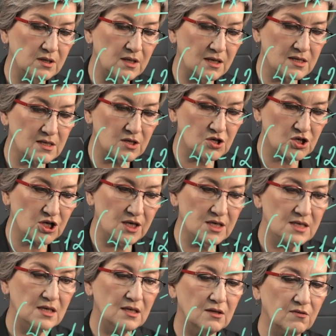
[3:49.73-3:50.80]
This will be
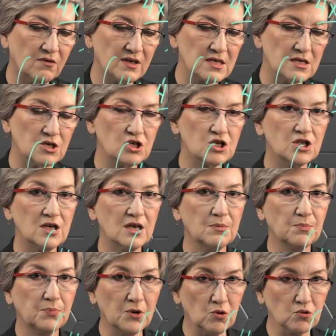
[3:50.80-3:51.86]

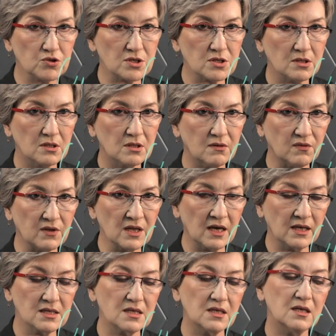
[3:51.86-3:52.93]
3624 plus
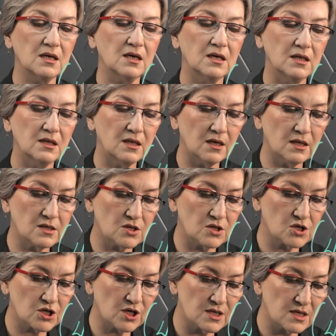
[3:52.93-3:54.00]
1236,
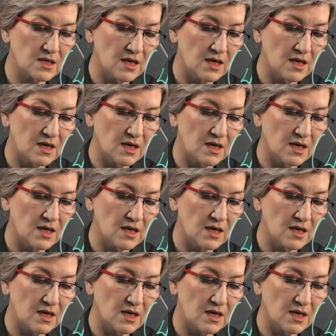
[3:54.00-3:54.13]
and then